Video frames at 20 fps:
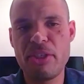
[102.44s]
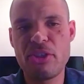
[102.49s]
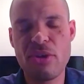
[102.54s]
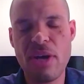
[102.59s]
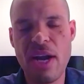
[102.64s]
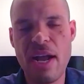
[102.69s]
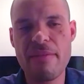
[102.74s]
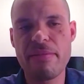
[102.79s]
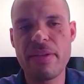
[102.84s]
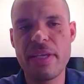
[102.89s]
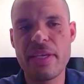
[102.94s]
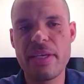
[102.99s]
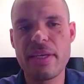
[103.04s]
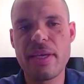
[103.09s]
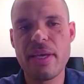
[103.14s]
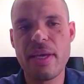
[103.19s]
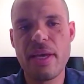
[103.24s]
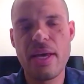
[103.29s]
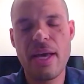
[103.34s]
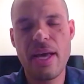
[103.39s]
traveling
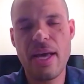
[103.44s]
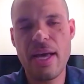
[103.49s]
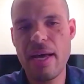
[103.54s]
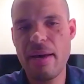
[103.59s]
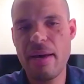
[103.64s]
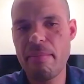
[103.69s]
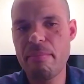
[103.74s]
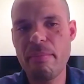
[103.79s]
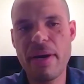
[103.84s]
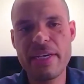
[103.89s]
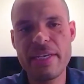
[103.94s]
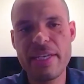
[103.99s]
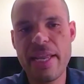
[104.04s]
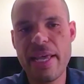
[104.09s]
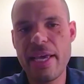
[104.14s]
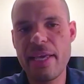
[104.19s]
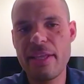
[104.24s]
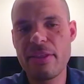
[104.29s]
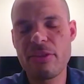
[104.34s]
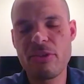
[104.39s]
uh,
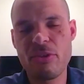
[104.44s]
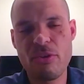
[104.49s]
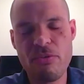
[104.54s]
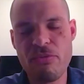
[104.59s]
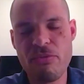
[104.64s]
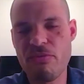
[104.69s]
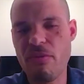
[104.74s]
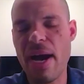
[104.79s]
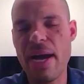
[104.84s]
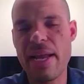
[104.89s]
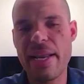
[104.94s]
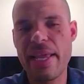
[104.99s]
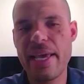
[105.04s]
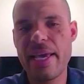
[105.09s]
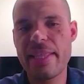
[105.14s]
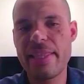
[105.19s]
Monday through Friday